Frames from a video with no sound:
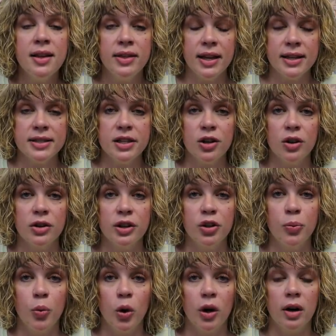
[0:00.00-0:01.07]
things that are a
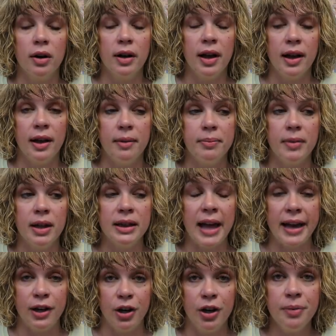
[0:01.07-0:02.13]
little more um,
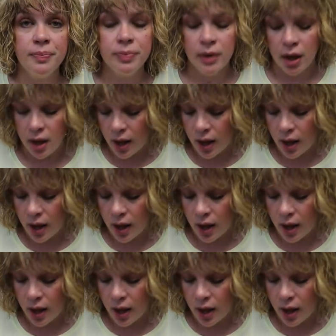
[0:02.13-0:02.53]
lighter.